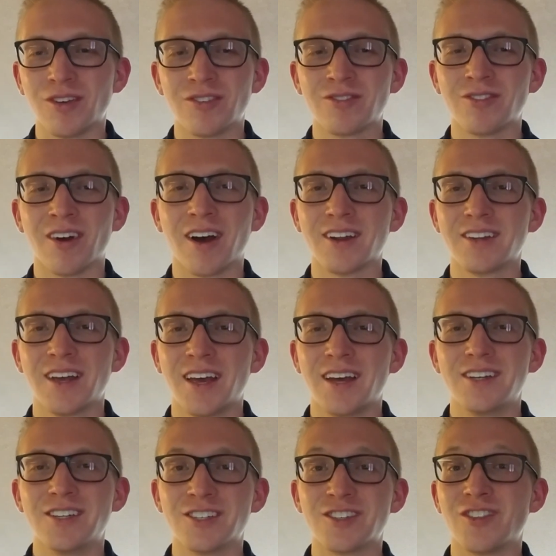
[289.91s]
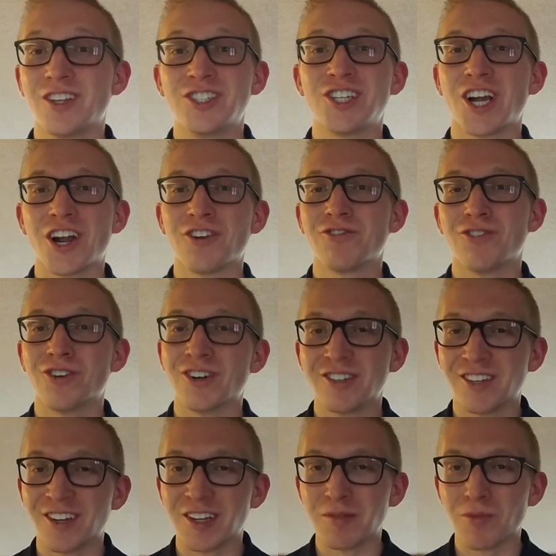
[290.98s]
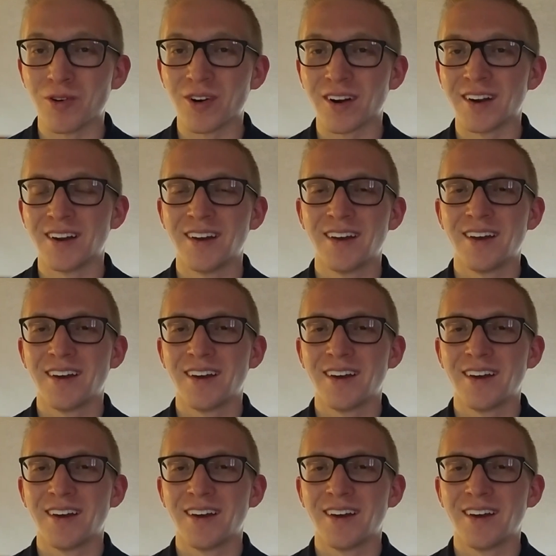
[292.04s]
it's not just the chair force anymore.